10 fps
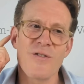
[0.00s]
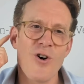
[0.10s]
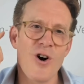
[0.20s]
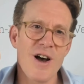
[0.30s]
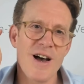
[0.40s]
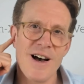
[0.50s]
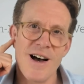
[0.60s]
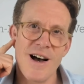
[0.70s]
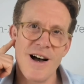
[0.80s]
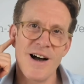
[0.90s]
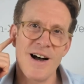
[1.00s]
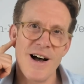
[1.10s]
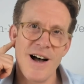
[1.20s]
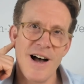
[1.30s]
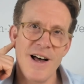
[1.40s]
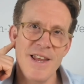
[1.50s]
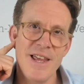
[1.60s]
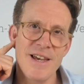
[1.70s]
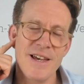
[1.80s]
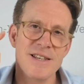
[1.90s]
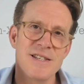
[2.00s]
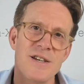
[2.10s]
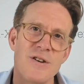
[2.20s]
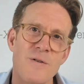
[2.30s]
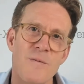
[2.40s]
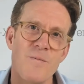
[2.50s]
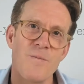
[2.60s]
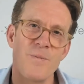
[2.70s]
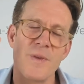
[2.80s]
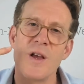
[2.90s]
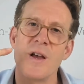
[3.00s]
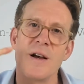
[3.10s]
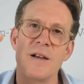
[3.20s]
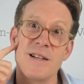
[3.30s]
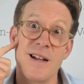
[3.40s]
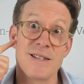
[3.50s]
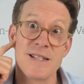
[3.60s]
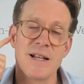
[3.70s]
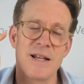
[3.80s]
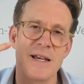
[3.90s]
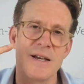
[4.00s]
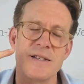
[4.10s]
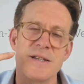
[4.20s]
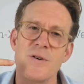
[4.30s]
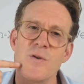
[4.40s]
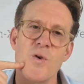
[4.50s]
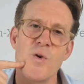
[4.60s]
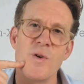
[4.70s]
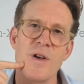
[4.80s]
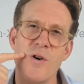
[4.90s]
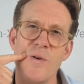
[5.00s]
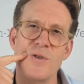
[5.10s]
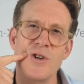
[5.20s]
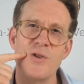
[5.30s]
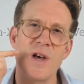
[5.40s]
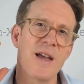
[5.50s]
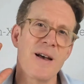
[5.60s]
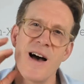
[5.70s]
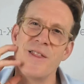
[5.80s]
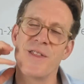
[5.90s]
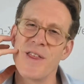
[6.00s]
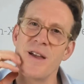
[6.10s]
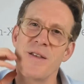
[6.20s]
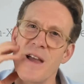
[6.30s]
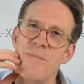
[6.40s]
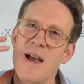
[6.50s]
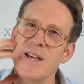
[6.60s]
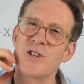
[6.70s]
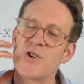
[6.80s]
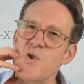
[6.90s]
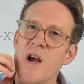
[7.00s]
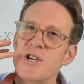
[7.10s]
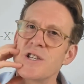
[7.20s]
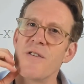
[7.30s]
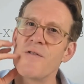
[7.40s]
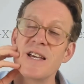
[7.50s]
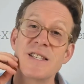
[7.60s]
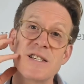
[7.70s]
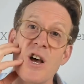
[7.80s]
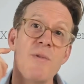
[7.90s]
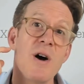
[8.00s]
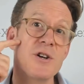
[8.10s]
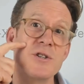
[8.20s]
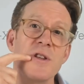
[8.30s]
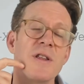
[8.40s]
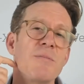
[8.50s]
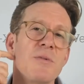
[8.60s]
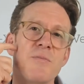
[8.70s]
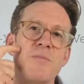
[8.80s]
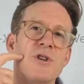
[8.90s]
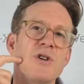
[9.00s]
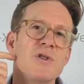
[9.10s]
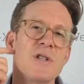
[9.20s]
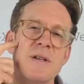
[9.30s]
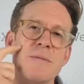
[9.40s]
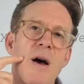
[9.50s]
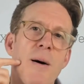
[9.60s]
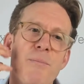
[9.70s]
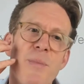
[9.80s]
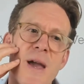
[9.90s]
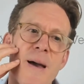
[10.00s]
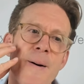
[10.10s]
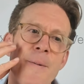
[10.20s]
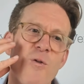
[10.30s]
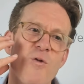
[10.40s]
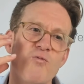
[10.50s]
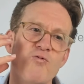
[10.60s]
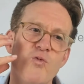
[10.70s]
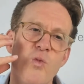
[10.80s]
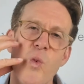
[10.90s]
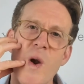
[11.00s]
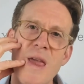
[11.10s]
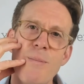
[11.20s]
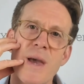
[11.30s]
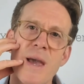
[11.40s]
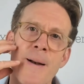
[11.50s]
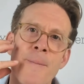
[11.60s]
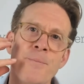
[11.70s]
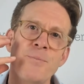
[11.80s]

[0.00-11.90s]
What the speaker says: got an ear issue, like single ear issue, or they've got toothache, and they may scratch their face so much that they produce a big weeping